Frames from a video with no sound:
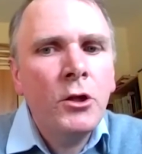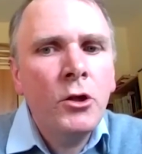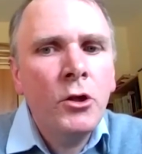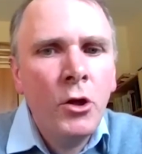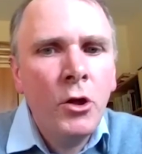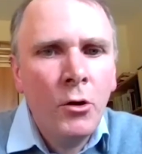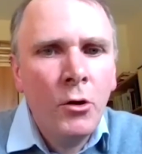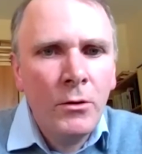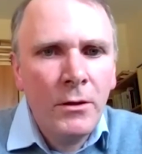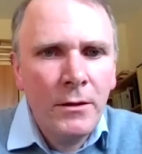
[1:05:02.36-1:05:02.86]

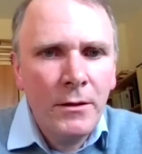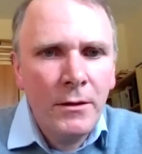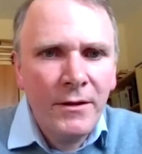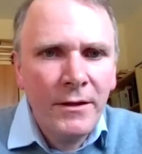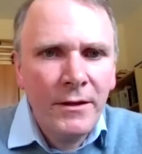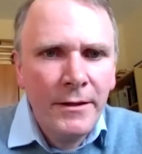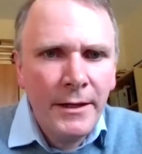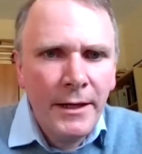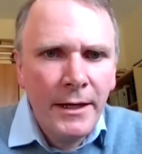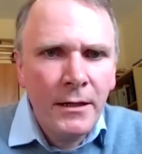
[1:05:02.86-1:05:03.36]
notion of
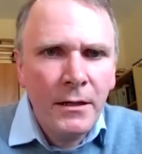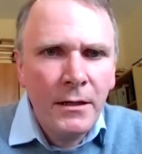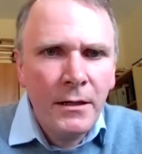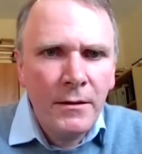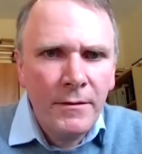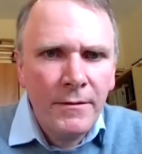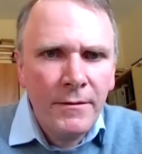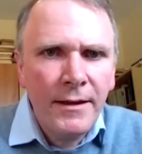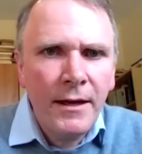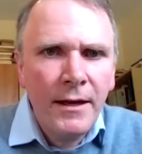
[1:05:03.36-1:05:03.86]

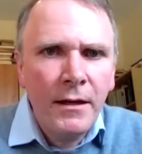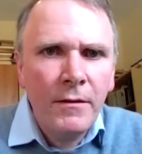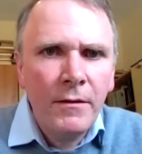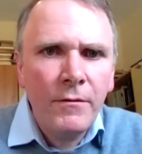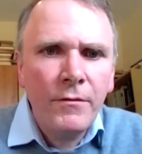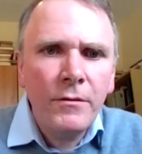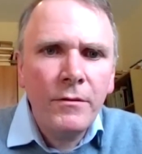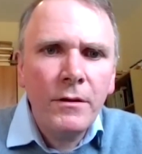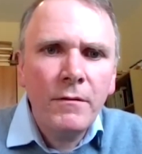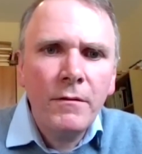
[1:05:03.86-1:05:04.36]
contagion
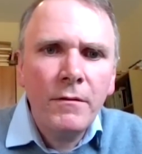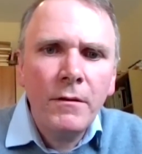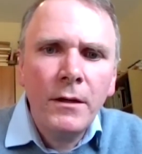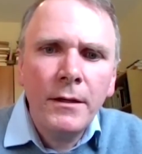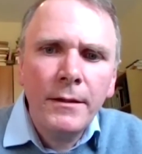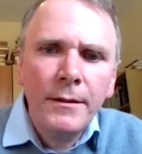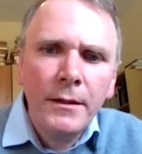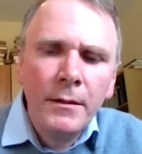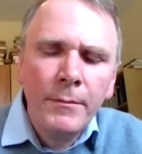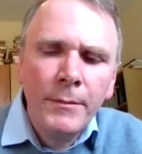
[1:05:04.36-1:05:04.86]
itself.
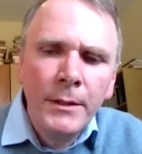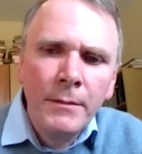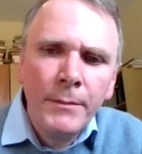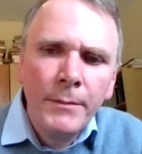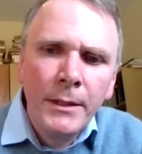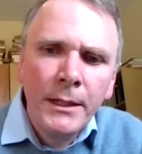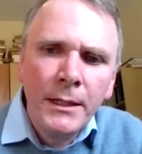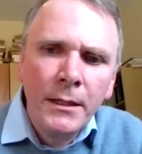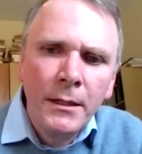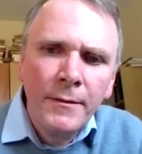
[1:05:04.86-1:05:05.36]
I
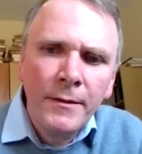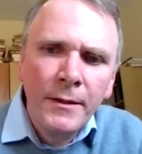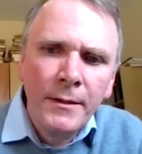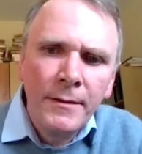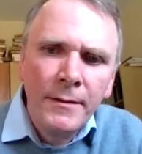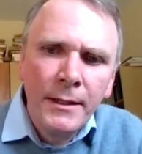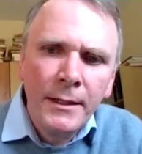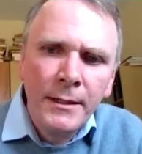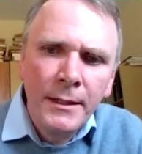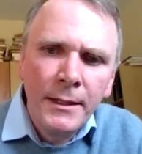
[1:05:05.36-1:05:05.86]
mean, because
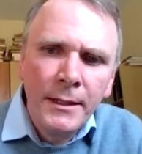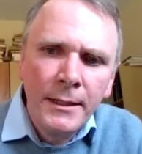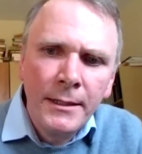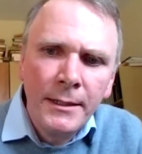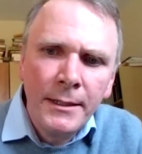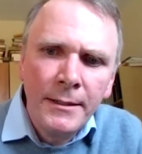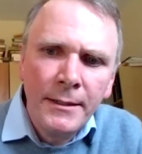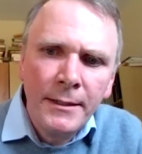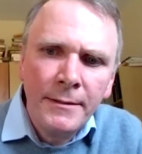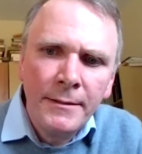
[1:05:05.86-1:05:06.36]

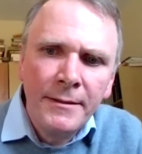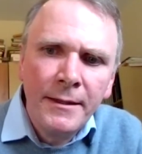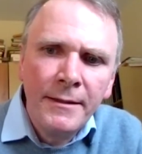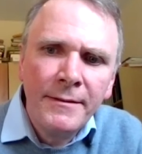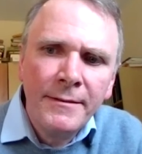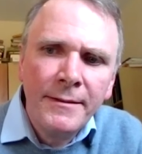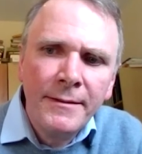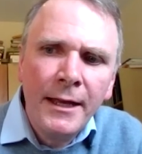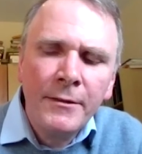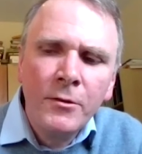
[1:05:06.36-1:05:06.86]
it's
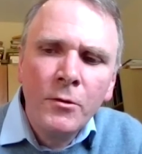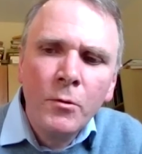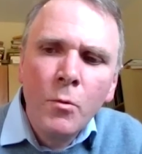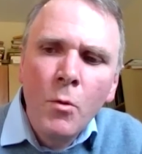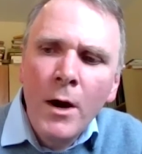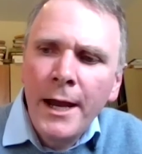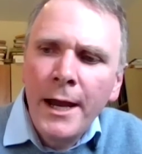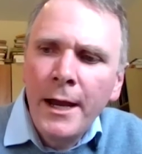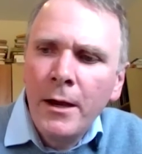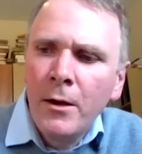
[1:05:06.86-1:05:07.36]
the sense
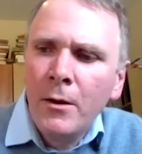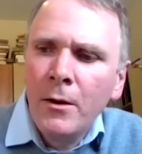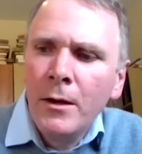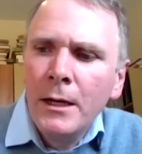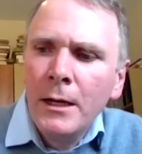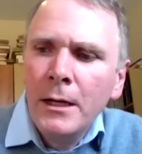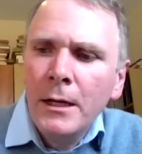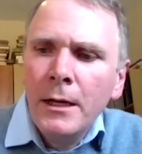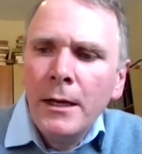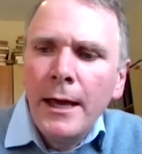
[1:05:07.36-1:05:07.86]

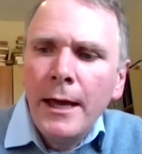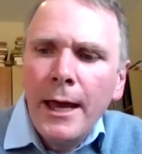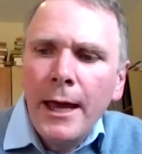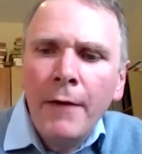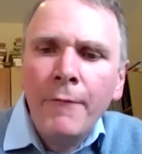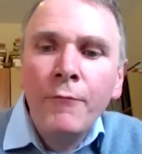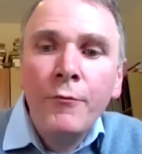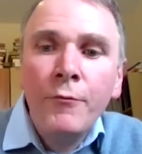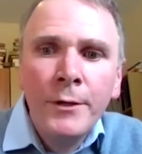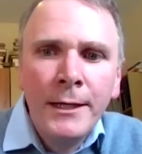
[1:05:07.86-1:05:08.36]
where
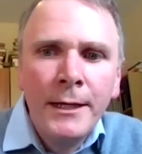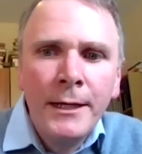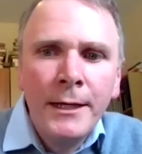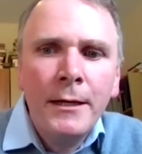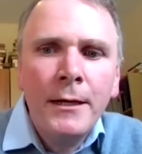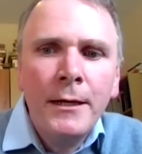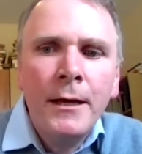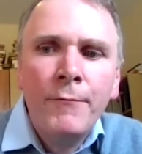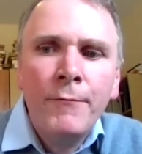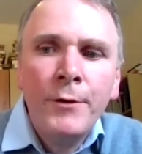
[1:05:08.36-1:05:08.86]

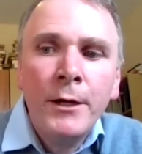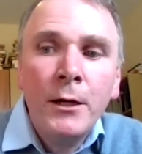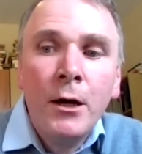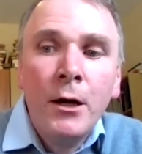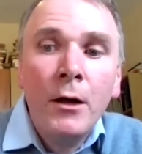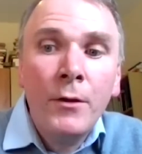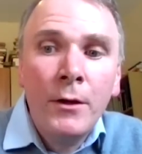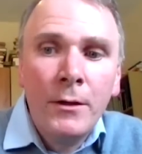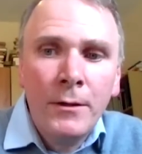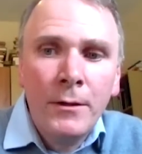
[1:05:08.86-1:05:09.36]
every
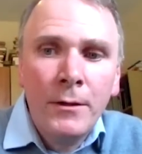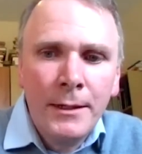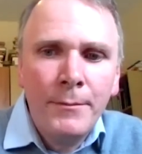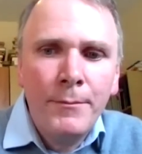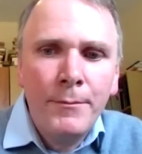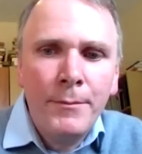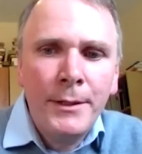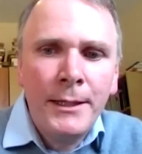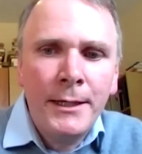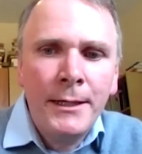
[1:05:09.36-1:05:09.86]
other
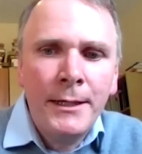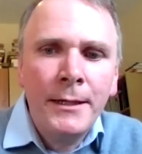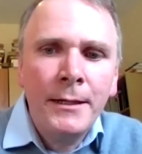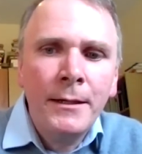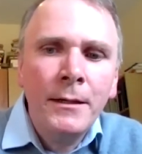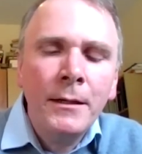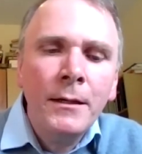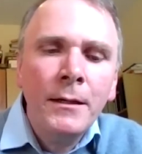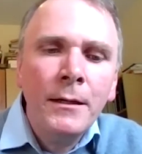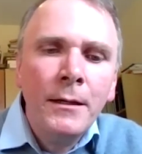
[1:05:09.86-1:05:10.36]
can
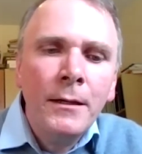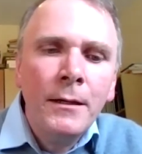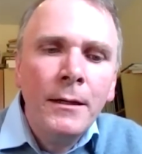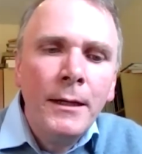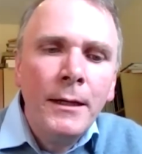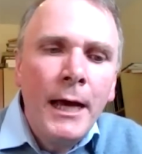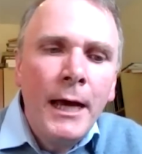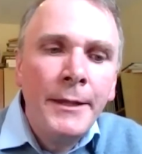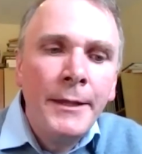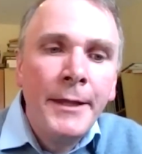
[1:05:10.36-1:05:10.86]
be
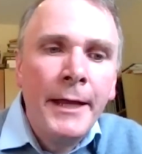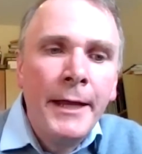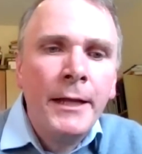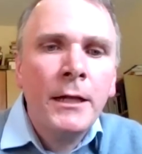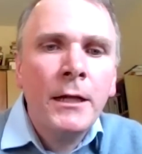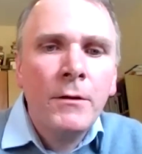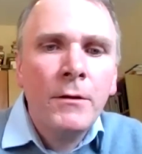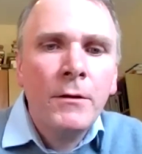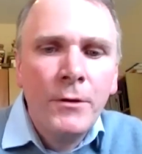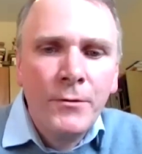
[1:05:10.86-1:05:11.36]
a
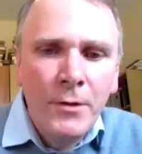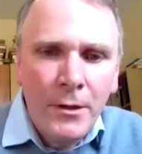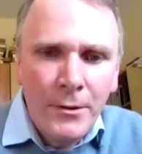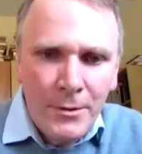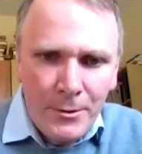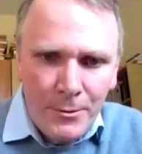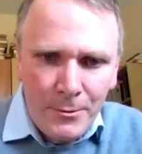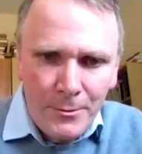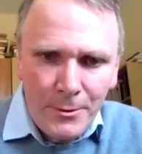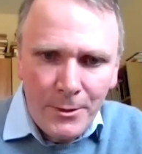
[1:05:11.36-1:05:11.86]
dangerous
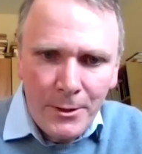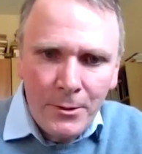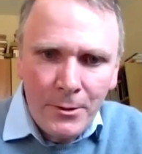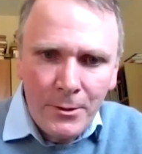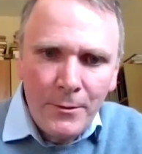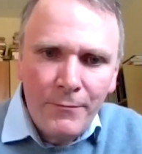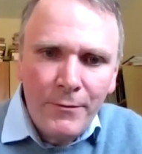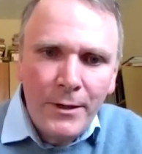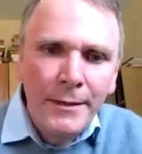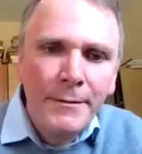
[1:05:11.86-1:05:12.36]
other. You
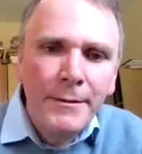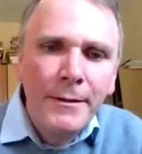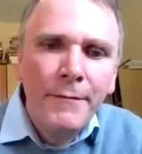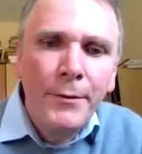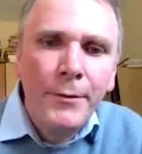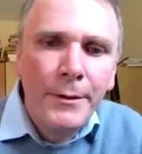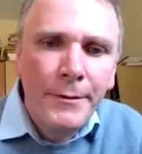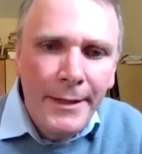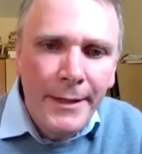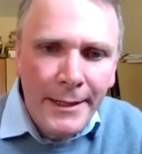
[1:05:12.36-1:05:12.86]
know,
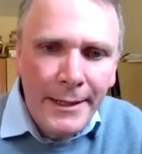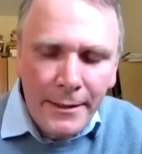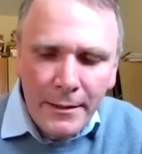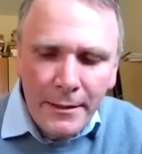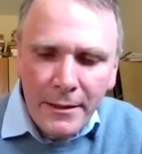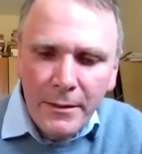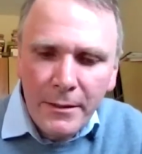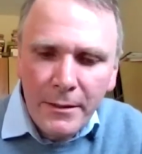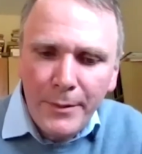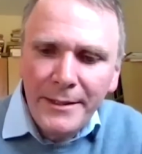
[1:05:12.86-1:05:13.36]
if we think
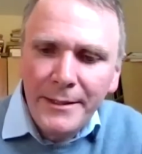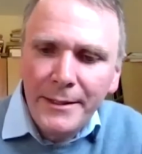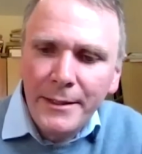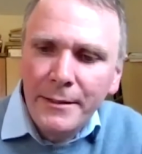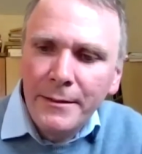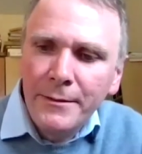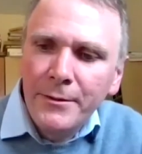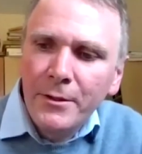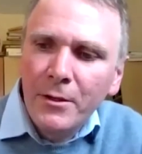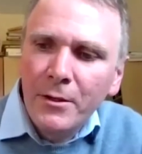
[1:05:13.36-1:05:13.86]
in
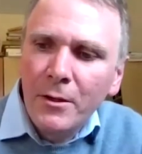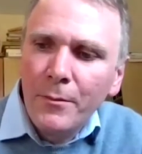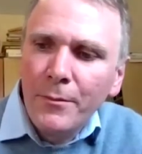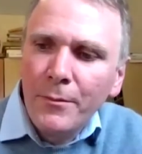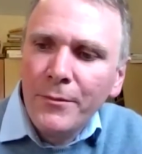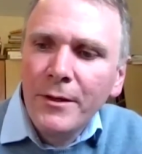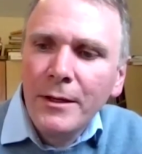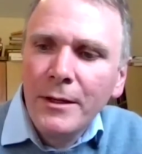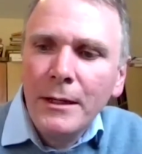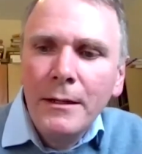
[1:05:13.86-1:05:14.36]
Schmittian
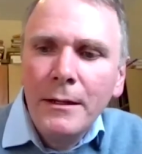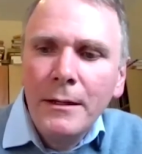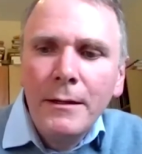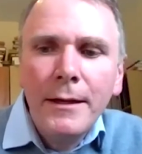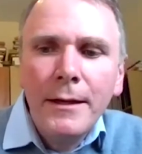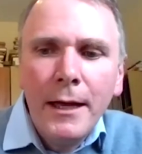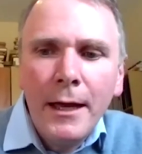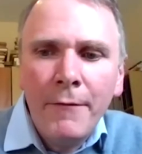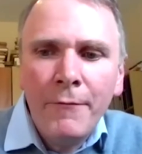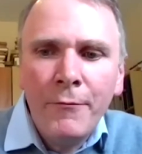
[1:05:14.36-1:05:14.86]
terms,
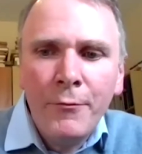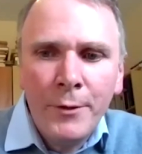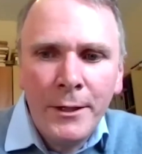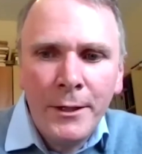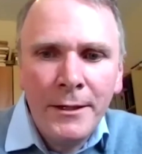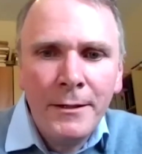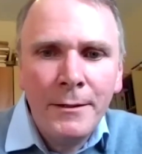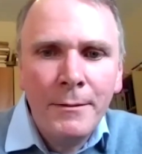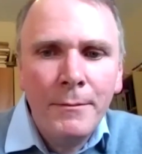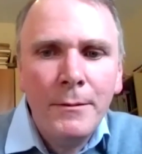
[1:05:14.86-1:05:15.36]

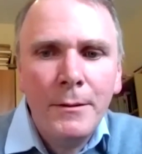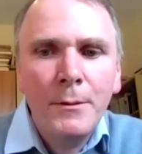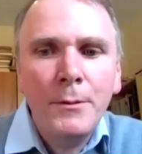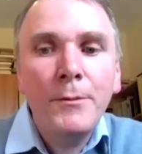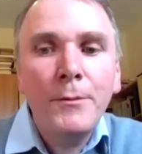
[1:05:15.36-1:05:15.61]
every